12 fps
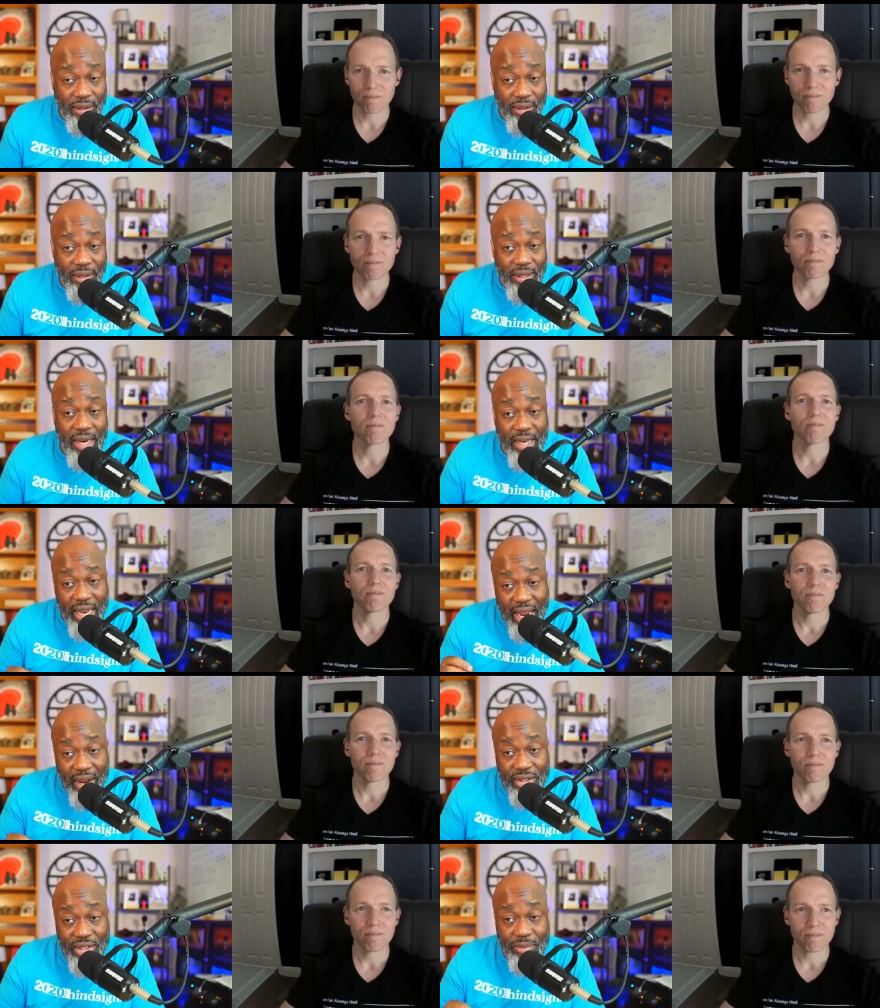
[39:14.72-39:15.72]
Speaker 1: that
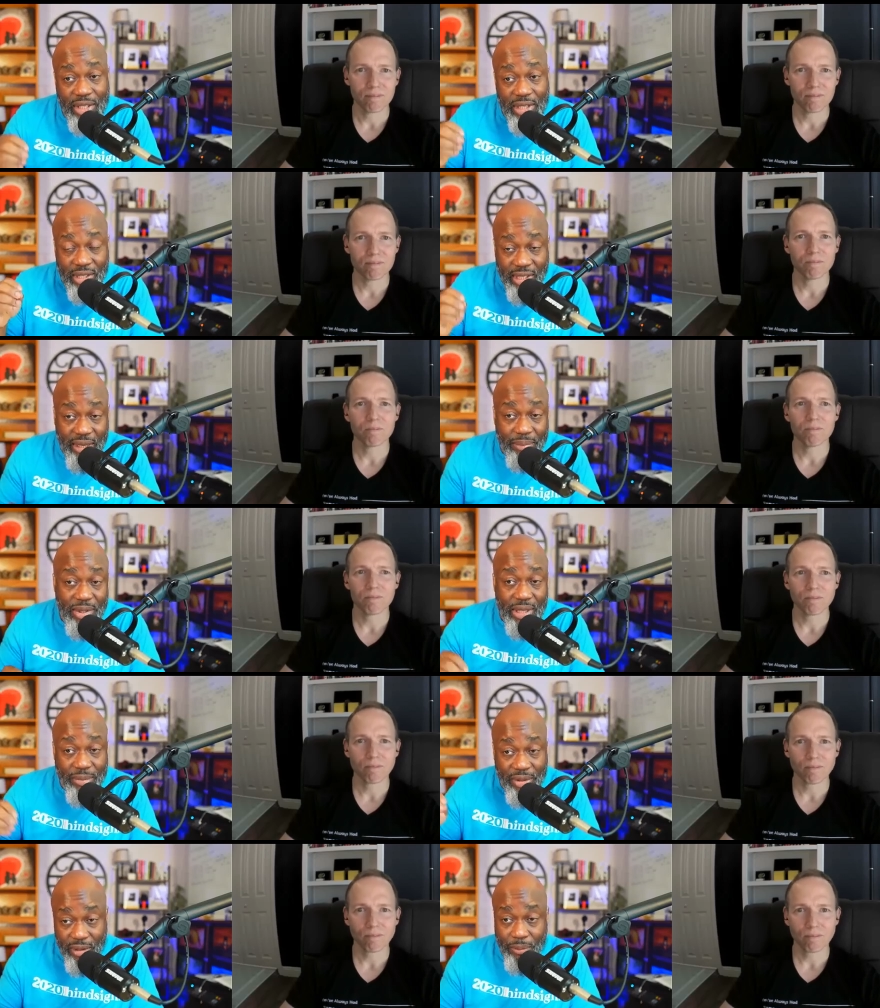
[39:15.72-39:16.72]
allows them to skip
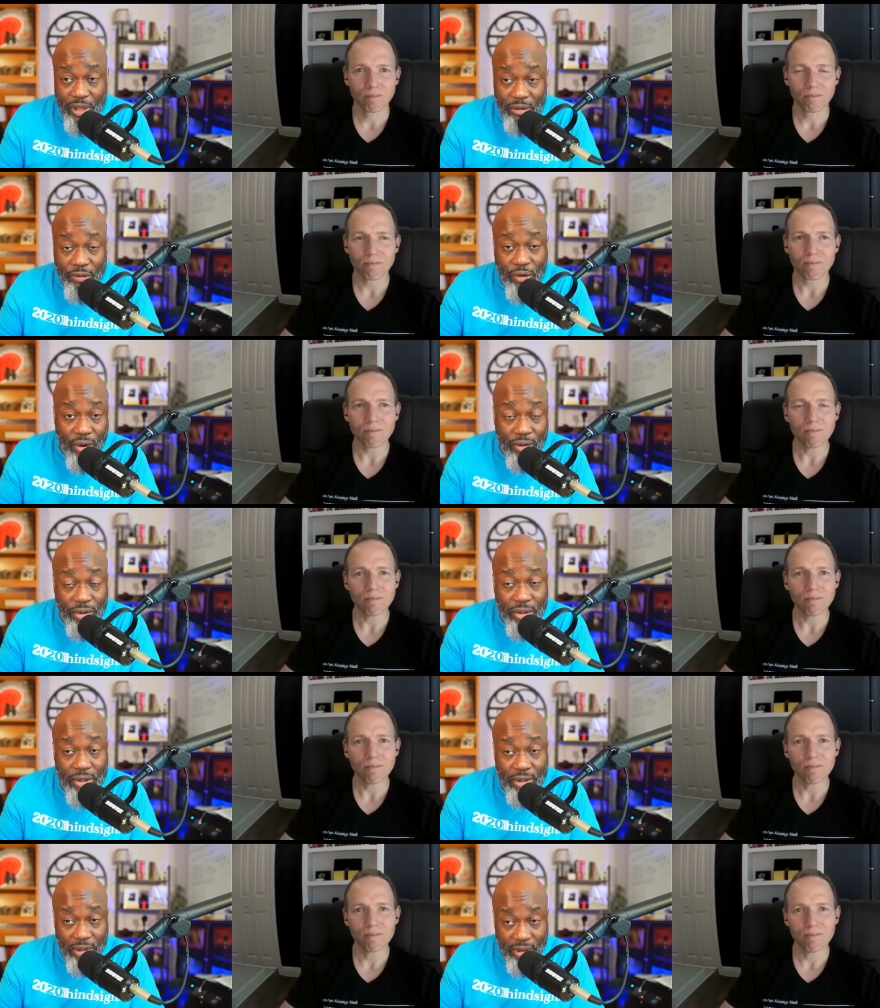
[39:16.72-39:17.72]
some of the pitfalls
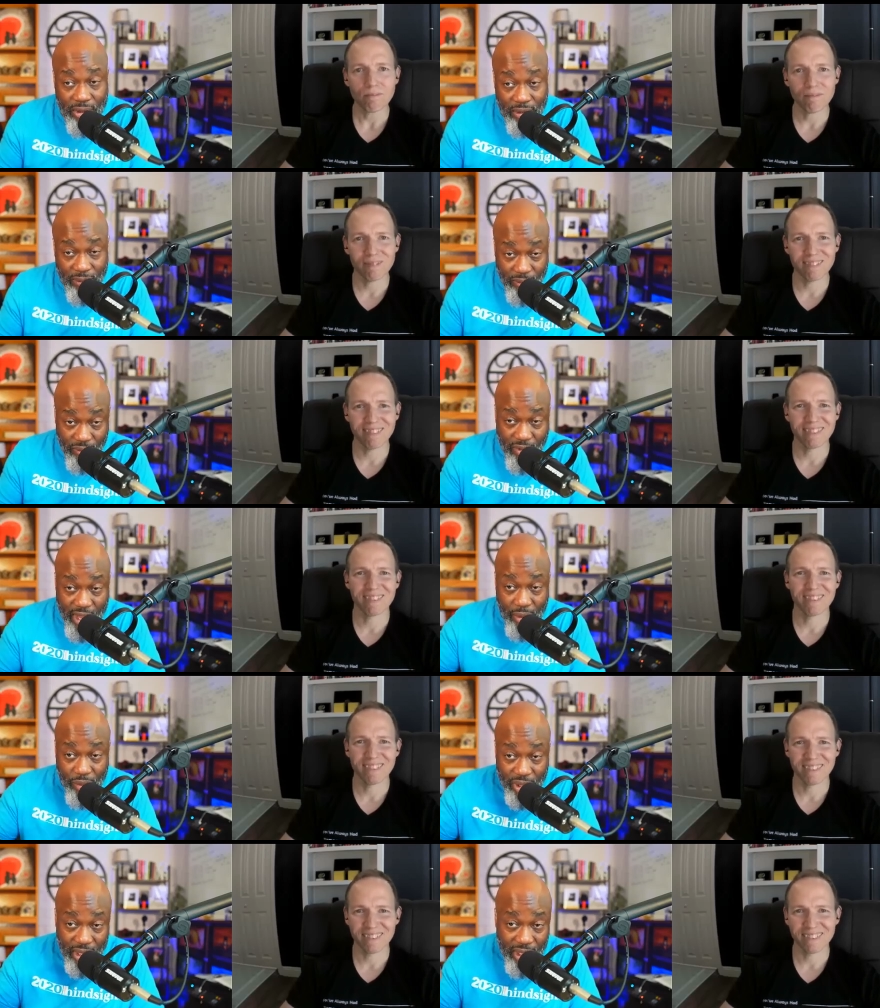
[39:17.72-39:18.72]
that
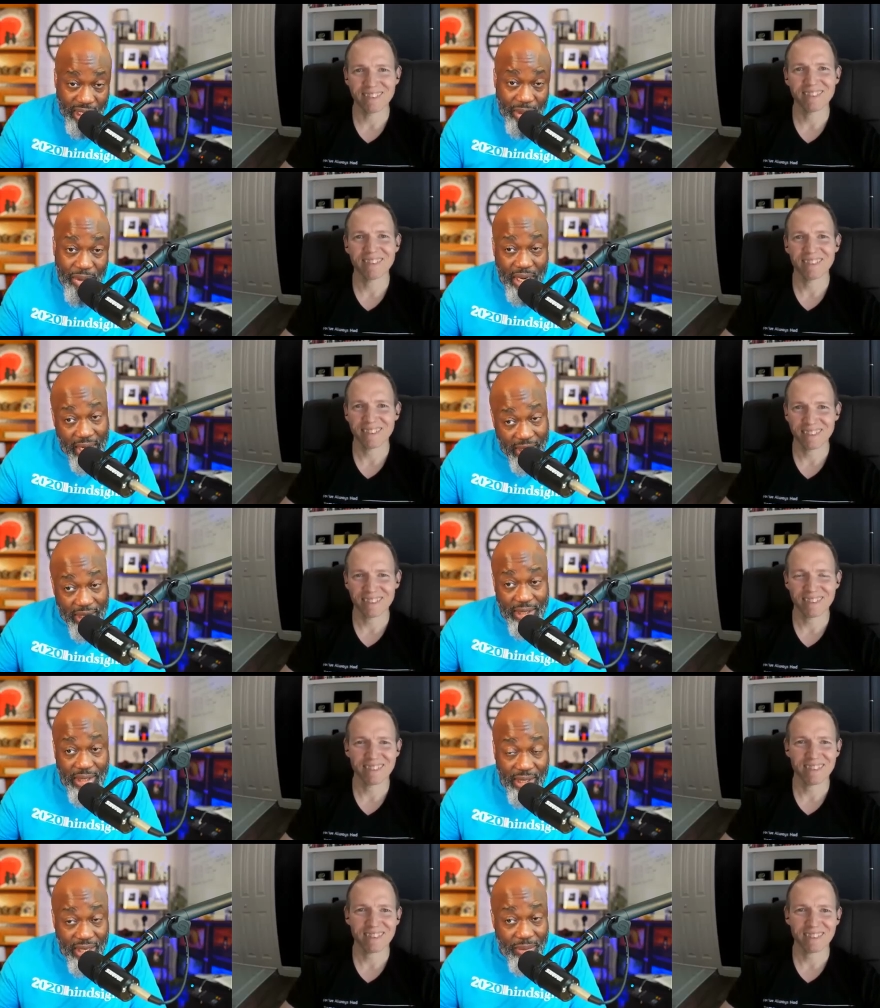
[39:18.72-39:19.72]
would eliminate
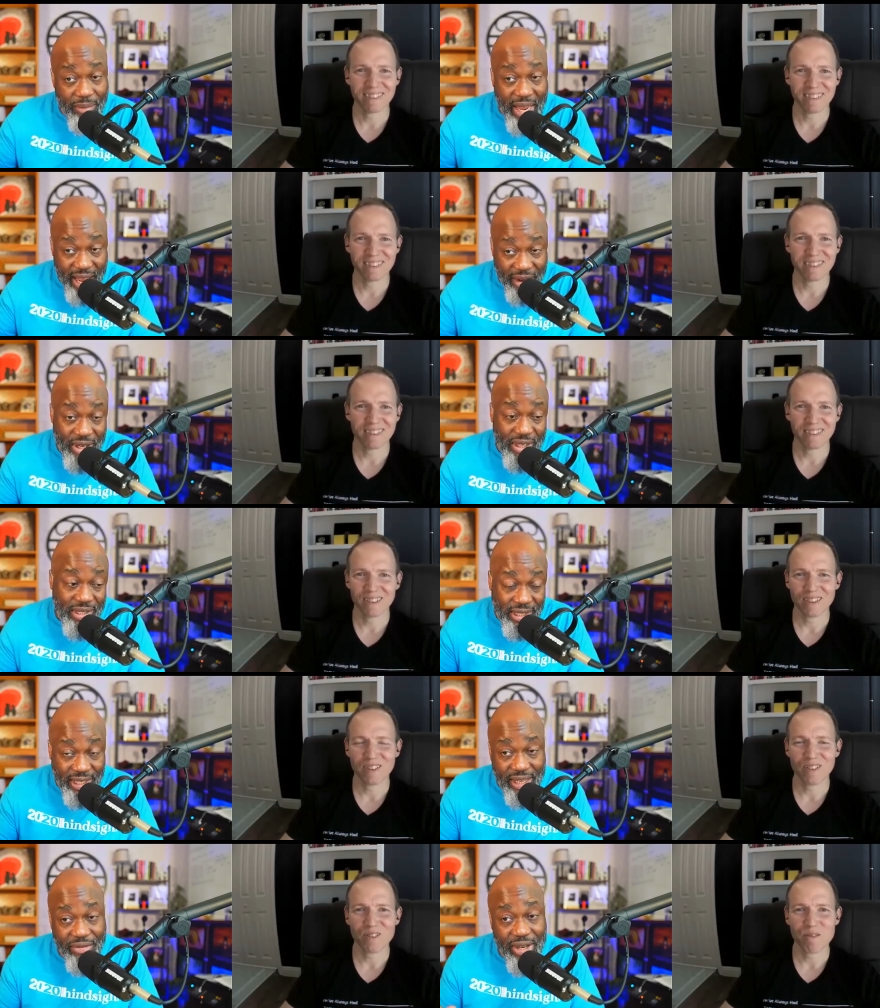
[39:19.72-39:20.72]
them having to
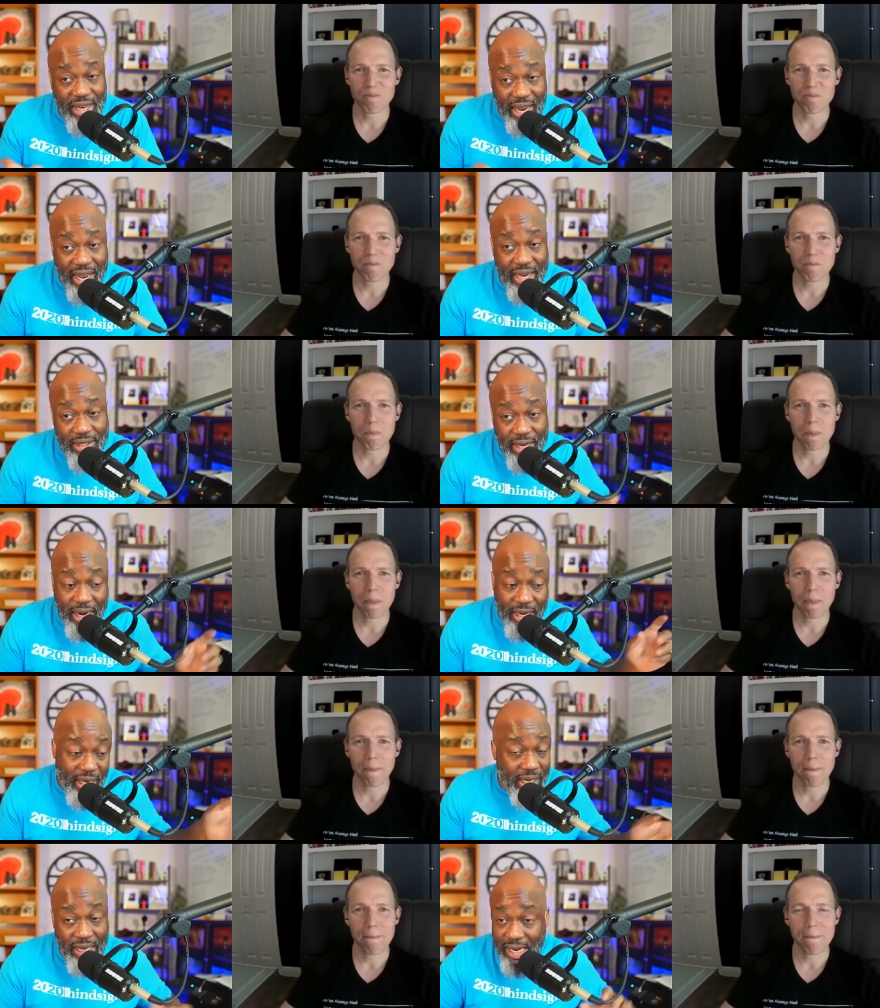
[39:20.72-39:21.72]
live in hindsight
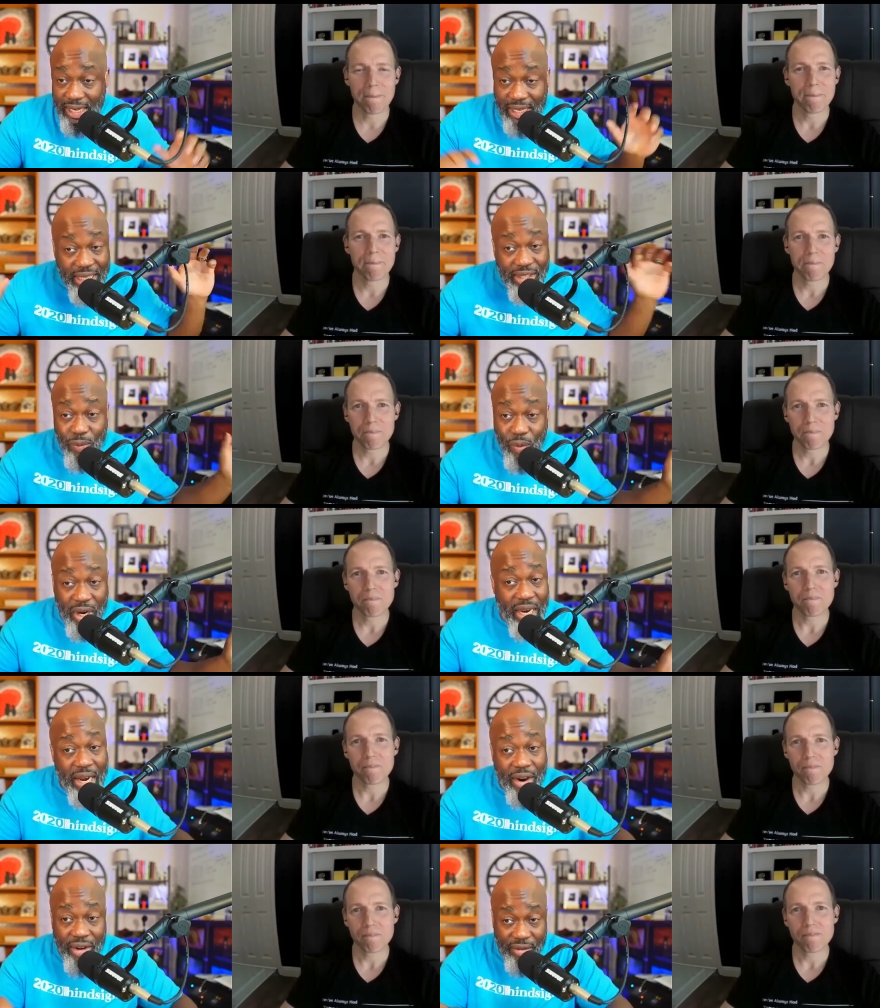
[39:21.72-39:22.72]
in at least one
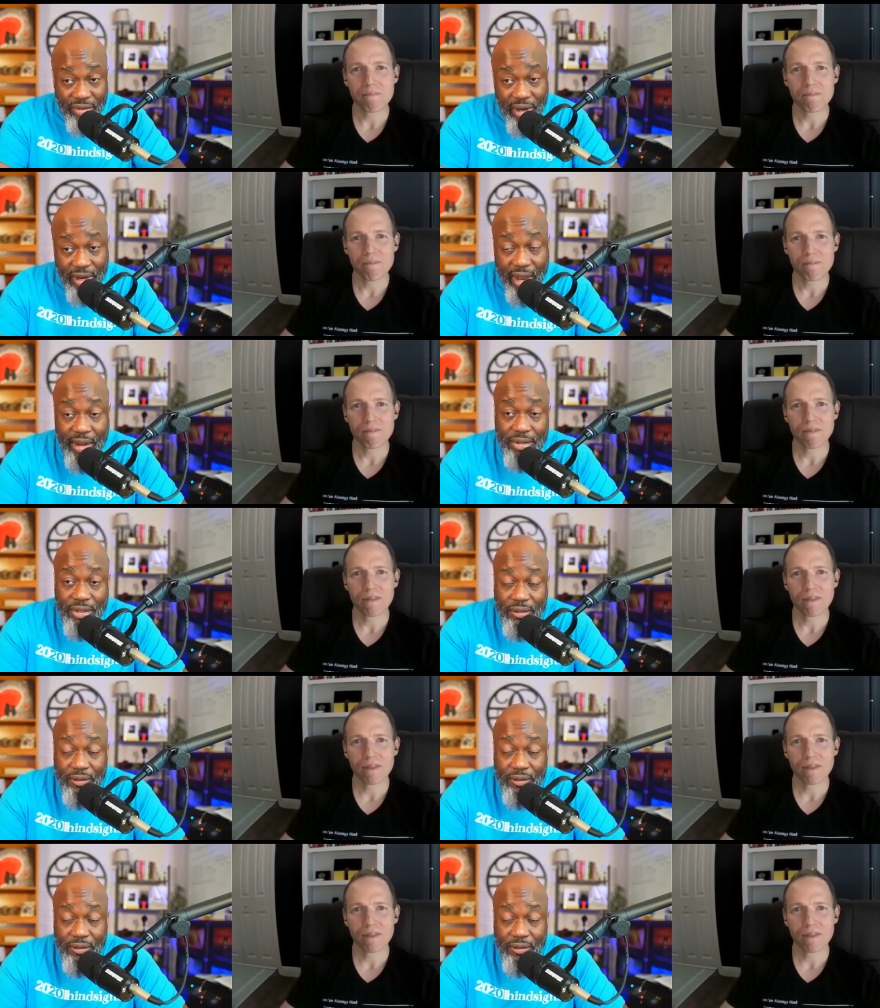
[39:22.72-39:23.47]
area of their lives.